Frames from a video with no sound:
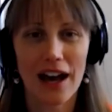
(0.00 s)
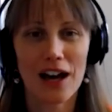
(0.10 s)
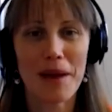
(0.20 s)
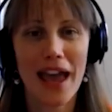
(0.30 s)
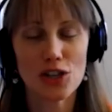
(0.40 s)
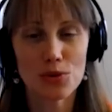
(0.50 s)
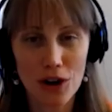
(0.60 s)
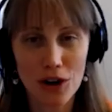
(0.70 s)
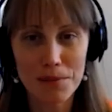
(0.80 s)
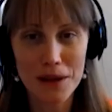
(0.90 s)
And you
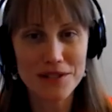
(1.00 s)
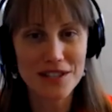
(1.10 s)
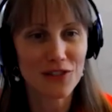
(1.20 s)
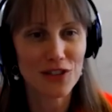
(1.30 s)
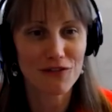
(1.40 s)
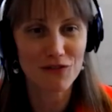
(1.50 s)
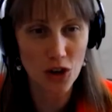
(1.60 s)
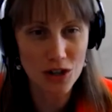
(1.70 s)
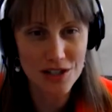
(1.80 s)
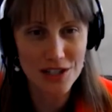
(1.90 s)
heard people say for the
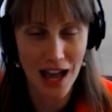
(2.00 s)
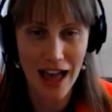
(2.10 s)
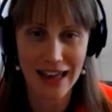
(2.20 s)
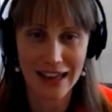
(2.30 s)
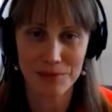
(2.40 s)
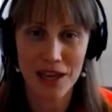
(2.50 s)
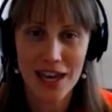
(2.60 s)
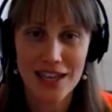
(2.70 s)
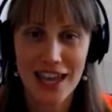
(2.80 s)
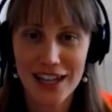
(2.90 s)
first time,
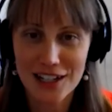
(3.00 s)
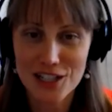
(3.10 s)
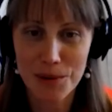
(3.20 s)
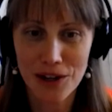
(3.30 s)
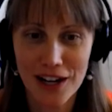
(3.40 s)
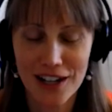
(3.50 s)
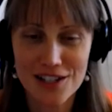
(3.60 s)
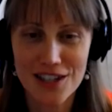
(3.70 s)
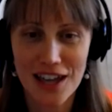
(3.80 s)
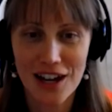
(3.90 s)
they had
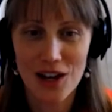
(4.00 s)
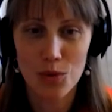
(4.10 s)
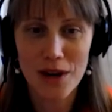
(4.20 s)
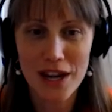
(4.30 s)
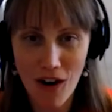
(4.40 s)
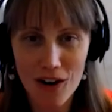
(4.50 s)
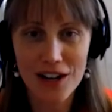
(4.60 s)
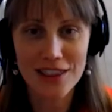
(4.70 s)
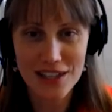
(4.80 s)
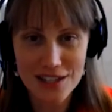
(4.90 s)
experienced that we are
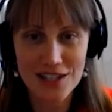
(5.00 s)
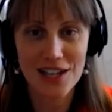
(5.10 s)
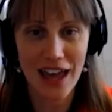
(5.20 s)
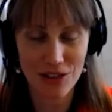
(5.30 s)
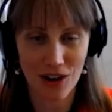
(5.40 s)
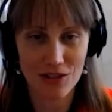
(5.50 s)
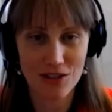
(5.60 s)
in this together.